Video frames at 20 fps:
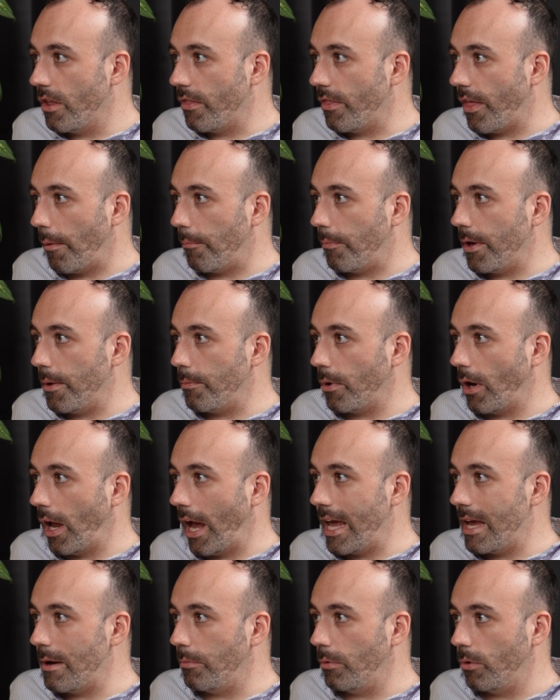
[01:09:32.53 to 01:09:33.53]
that people are
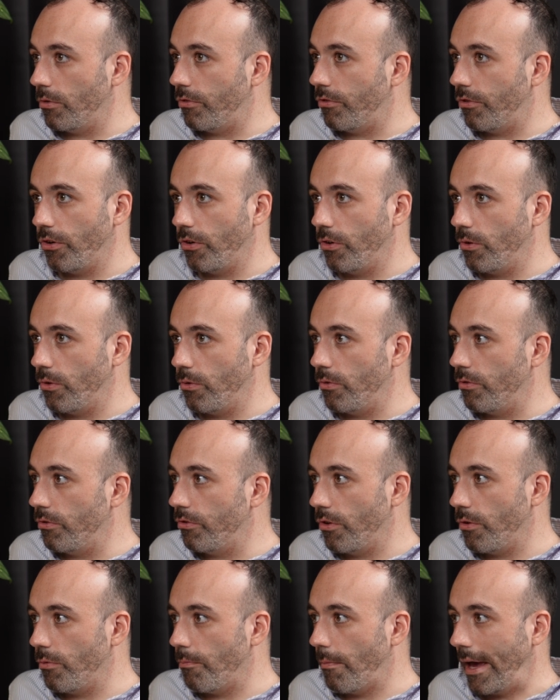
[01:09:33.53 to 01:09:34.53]
able to
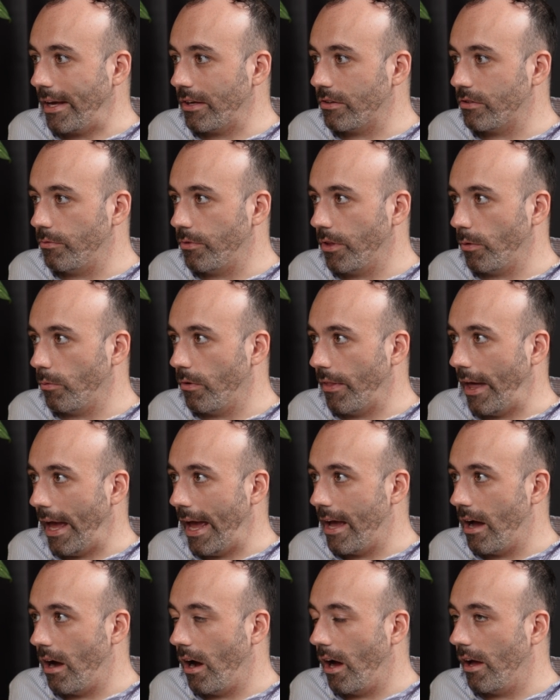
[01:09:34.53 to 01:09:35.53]
make something with
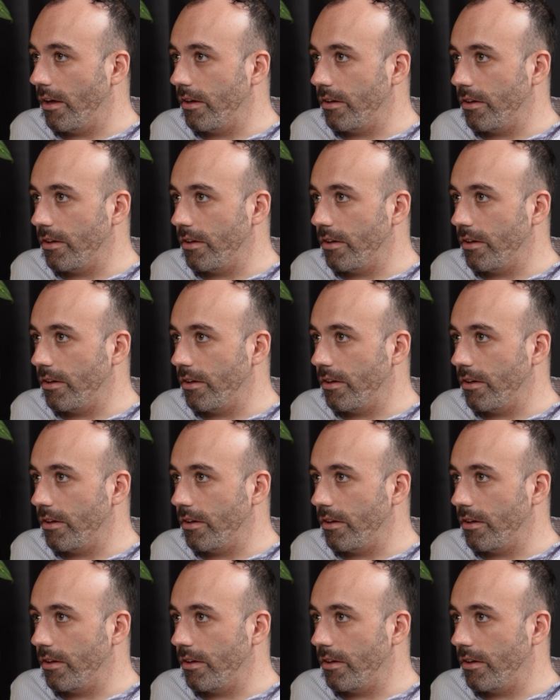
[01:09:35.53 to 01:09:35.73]
AI.